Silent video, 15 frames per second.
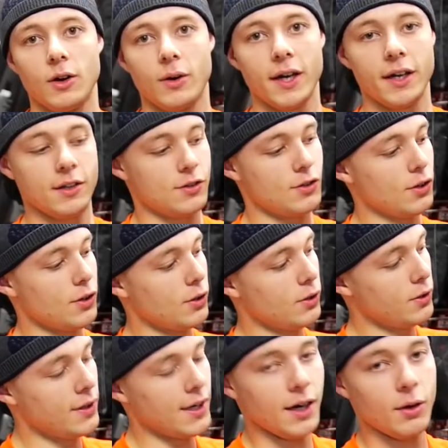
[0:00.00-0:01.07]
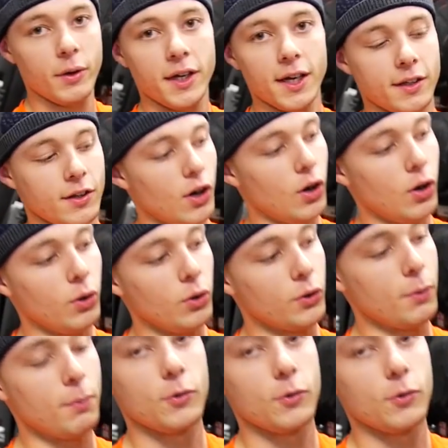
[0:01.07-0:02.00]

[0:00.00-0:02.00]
All right, so now we got all the